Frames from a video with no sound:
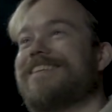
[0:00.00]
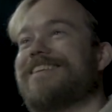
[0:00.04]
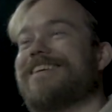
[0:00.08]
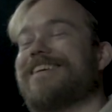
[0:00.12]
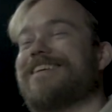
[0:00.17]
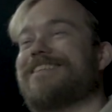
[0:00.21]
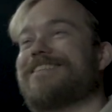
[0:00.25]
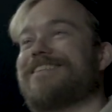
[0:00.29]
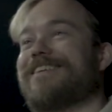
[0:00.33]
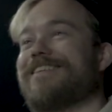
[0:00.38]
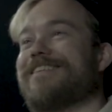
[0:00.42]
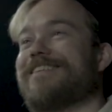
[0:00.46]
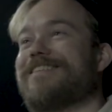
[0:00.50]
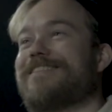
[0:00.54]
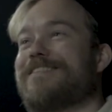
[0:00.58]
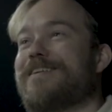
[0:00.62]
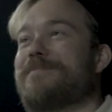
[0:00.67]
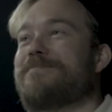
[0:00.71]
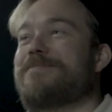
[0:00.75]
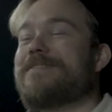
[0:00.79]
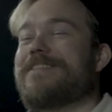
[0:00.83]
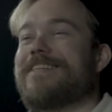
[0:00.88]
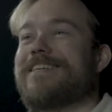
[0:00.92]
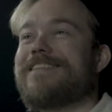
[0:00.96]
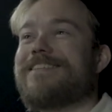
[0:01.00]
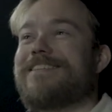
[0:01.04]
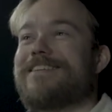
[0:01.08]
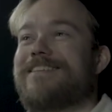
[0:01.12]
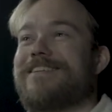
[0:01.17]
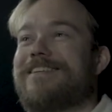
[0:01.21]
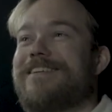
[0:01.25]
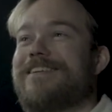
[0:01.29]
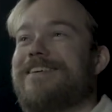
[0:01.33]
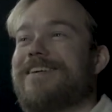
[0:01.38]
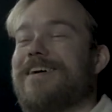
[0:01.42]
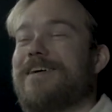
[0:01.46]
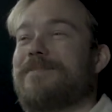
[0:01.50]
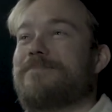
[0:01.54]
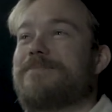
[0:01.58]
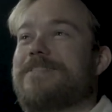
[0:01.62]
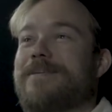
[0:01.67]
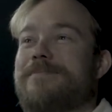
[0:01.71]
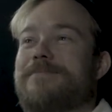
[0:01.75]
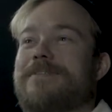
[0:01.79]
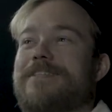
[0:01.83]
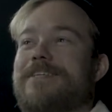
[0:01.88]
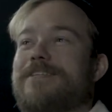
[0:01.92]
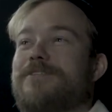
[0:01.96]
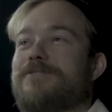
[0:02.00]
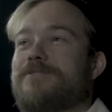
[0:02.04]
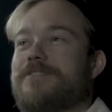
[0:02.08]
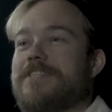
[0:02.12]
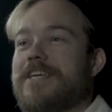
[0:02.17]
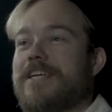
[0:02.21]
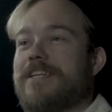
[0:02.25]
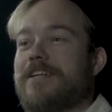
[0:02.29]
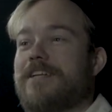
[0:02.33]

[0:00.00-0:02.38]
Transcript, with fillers: Yeah, it's kind of tempted. I'm tempted to say